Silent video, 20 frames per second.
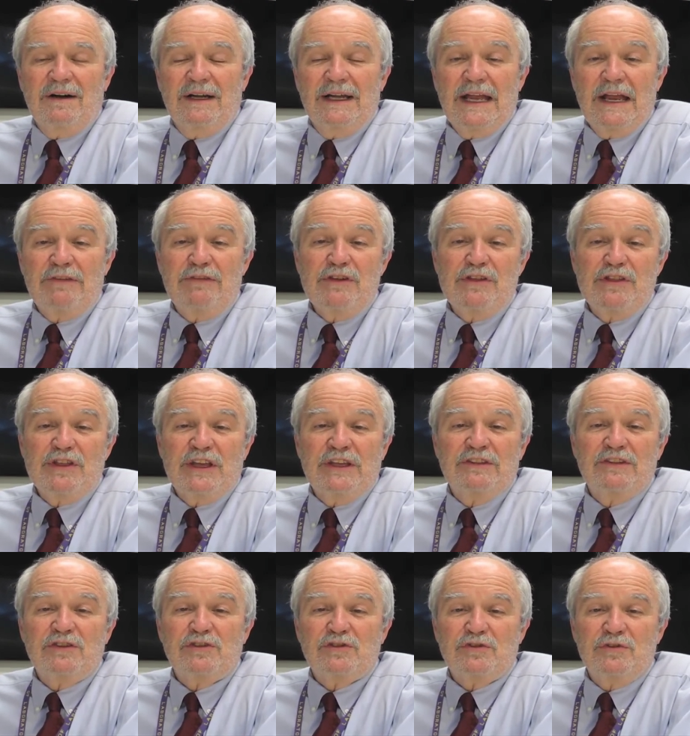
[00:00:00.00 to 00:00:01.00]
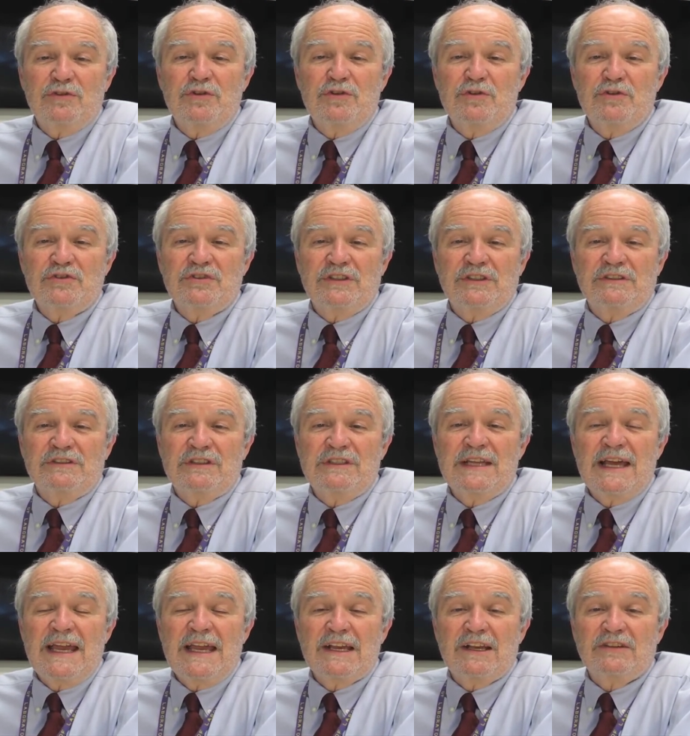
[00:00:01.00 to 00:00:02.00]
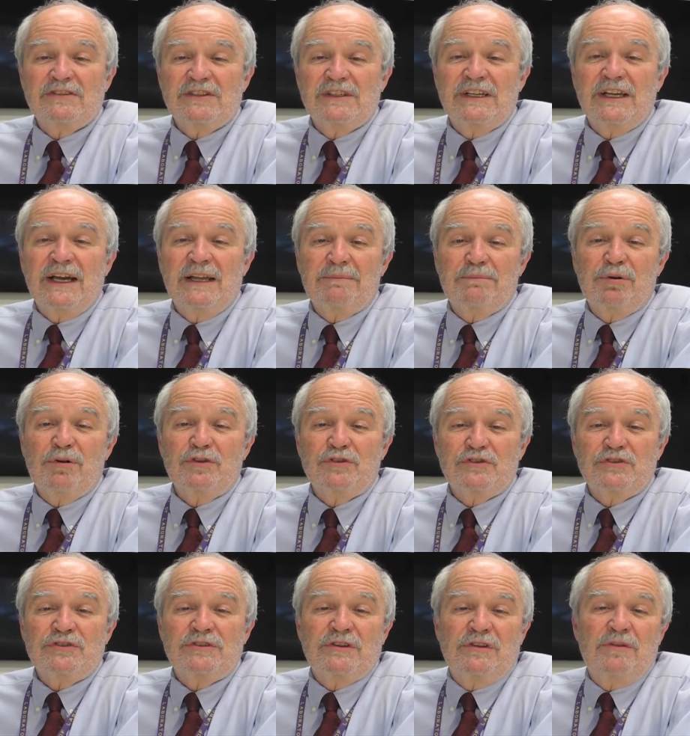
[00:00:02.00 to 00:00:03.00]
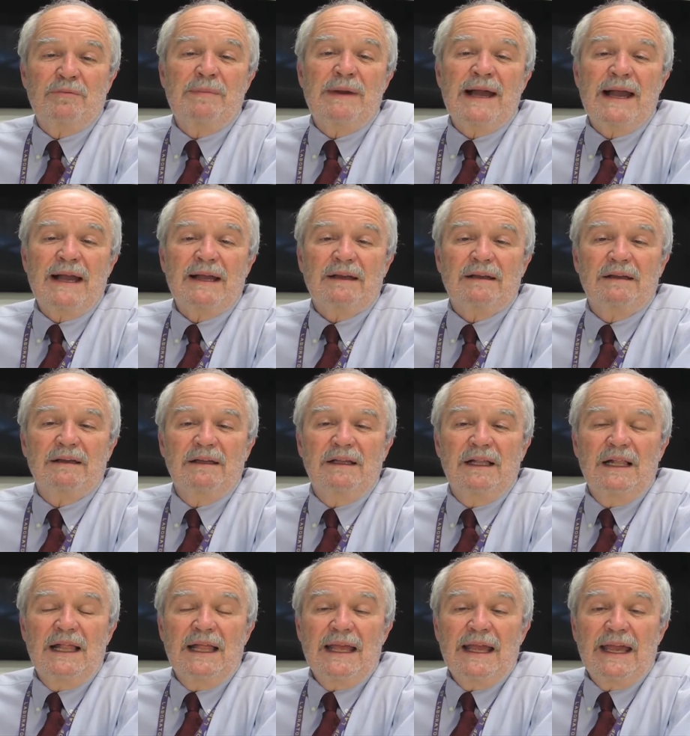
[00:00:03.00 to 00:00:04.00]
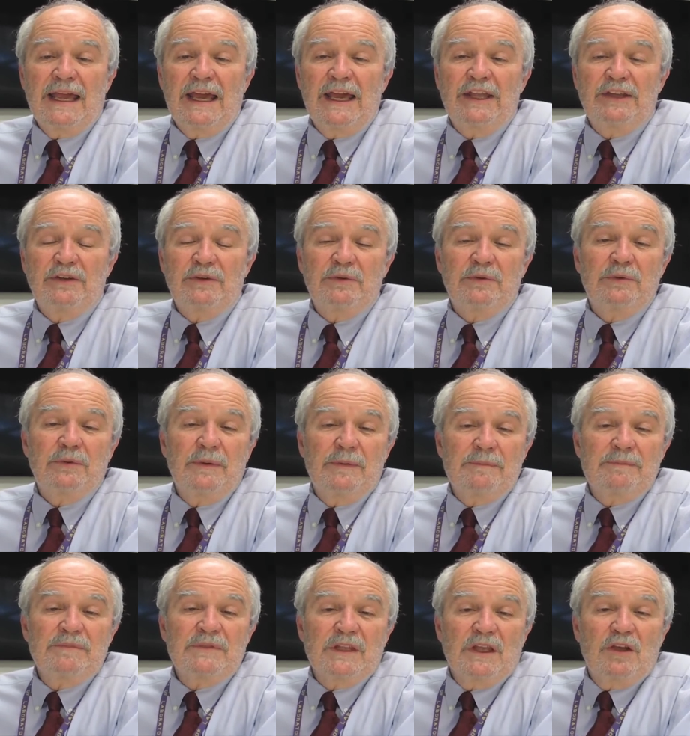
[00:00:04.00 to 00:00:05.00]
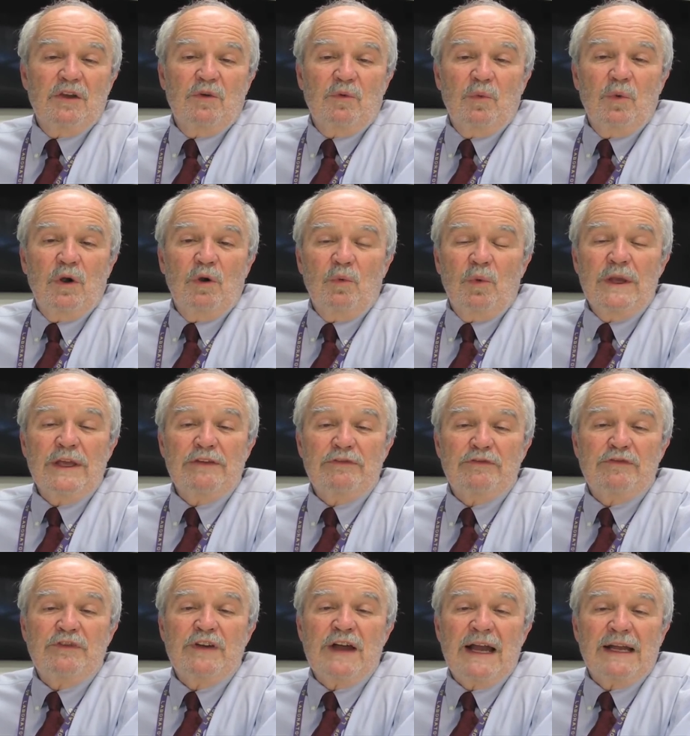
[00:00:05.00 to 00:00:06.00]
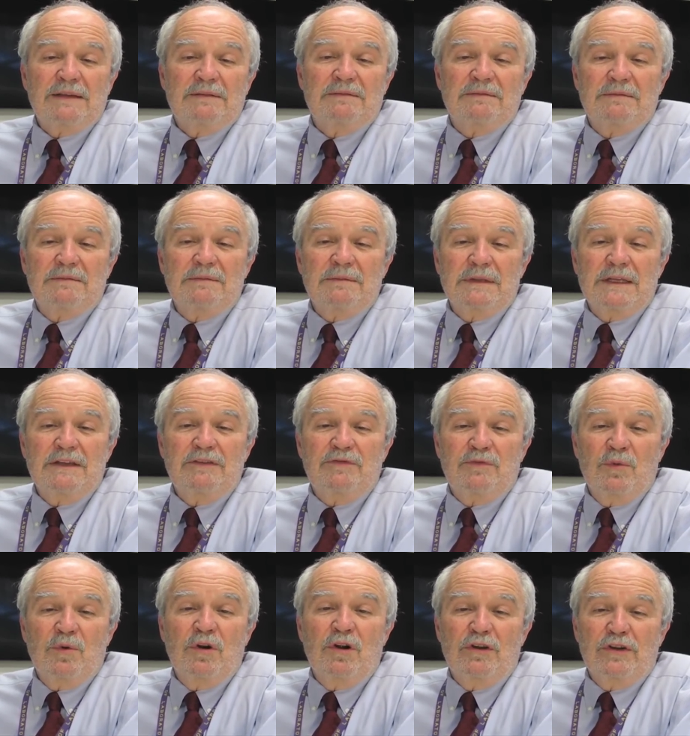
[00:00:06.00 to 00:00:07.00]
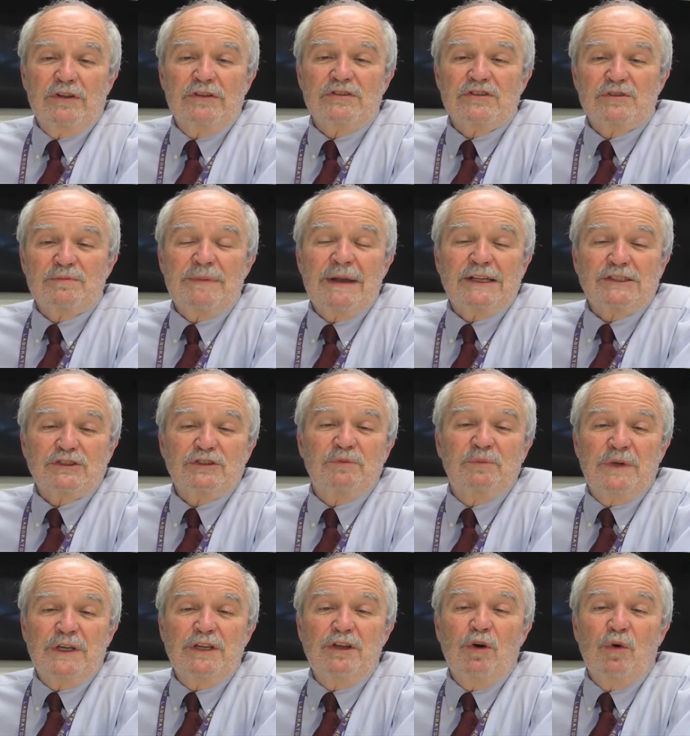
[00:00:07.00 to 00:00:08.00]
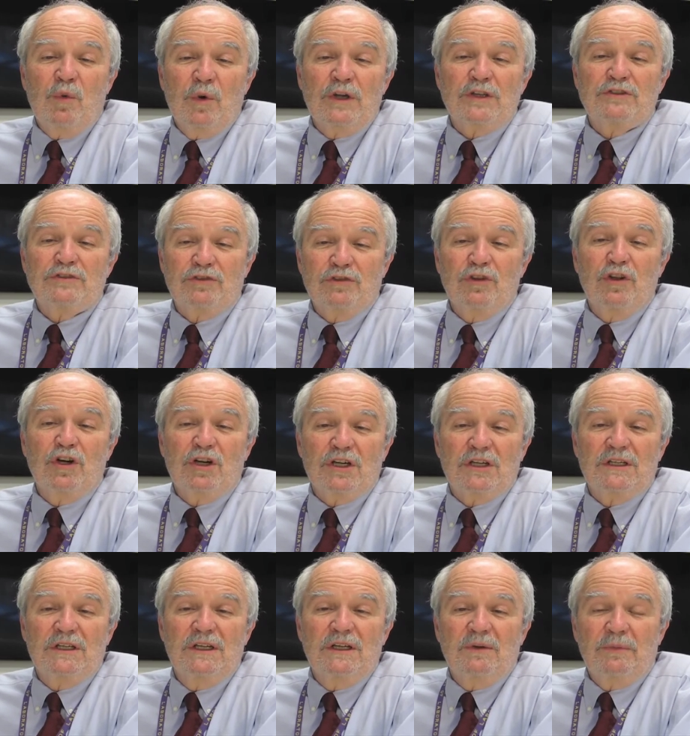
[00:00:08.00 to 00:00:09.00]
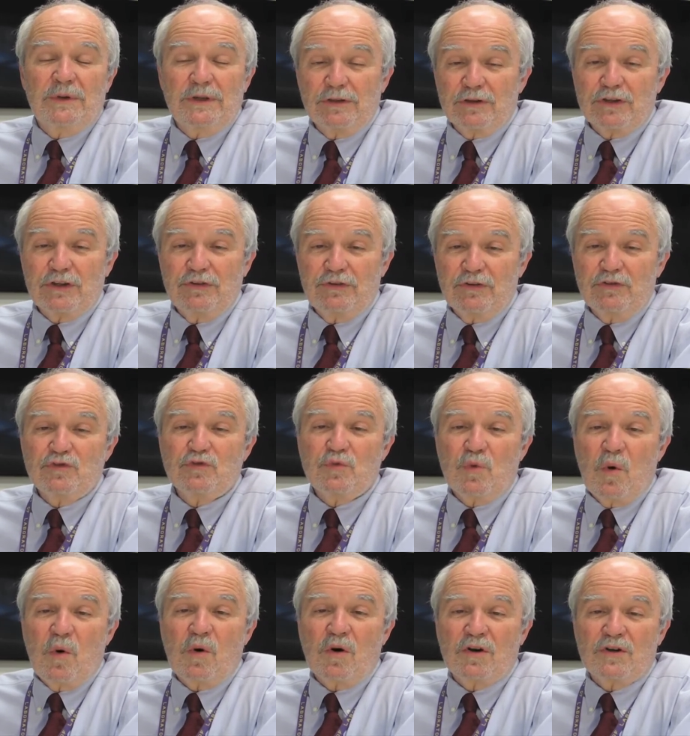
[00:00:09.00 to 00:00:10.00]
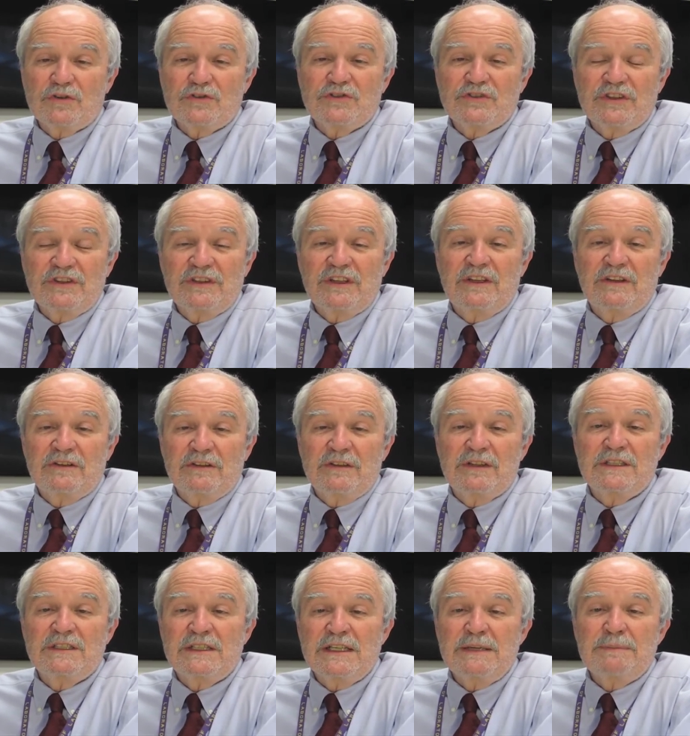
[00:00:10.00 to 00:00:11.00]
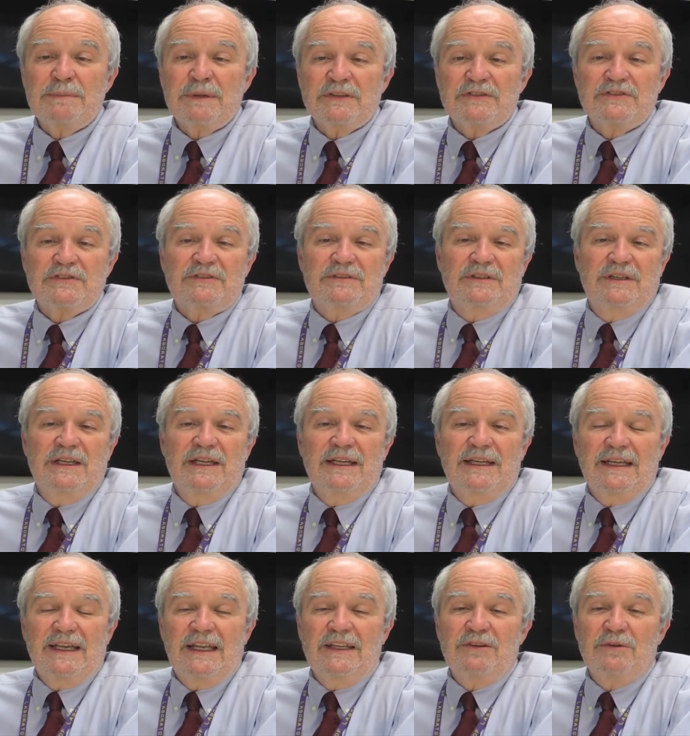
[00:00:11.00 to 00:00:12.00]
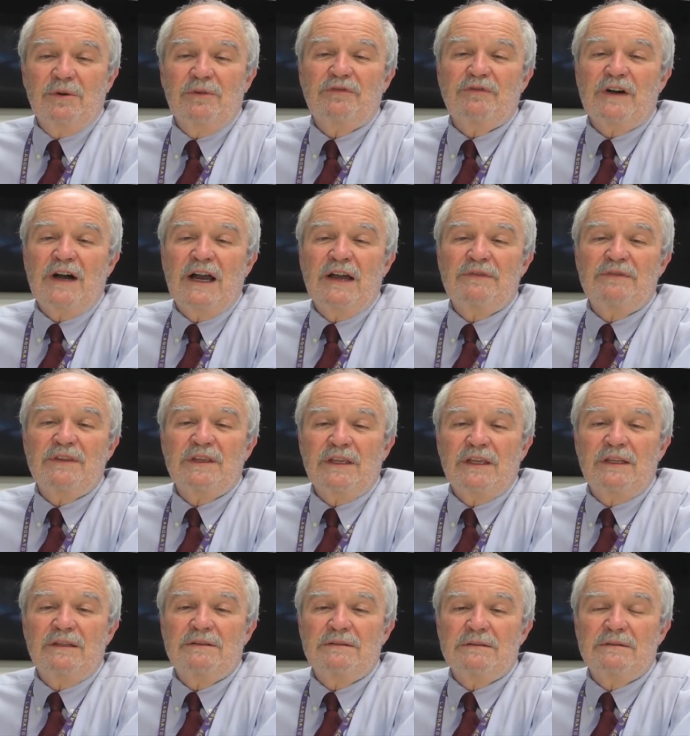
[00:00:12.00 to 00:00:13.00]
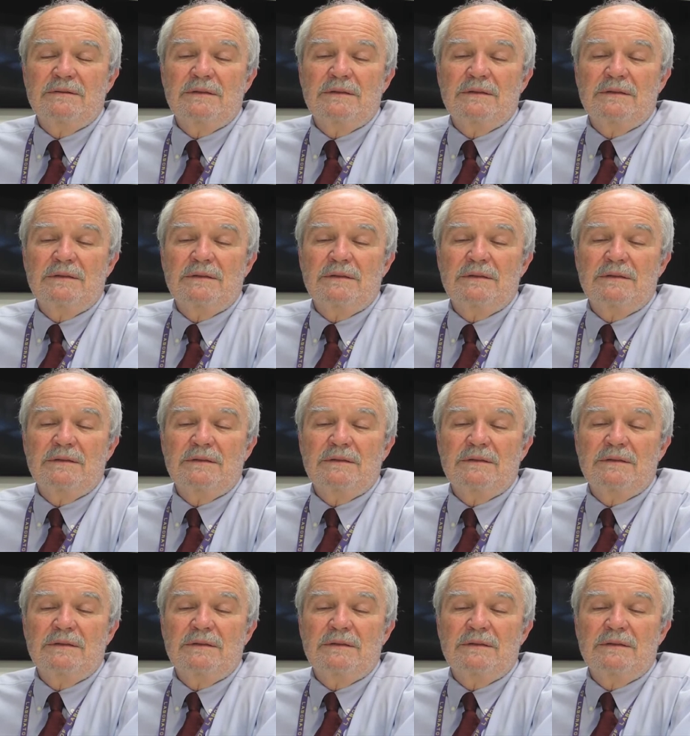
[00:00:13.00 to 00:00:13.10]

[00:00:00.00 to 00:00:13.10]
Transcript: everything that you're using today because it got pushed to the back. And we, in fact, if we're on an inspection, we know where to look. We look in the drawers that are the deepest, and you'll find the hidden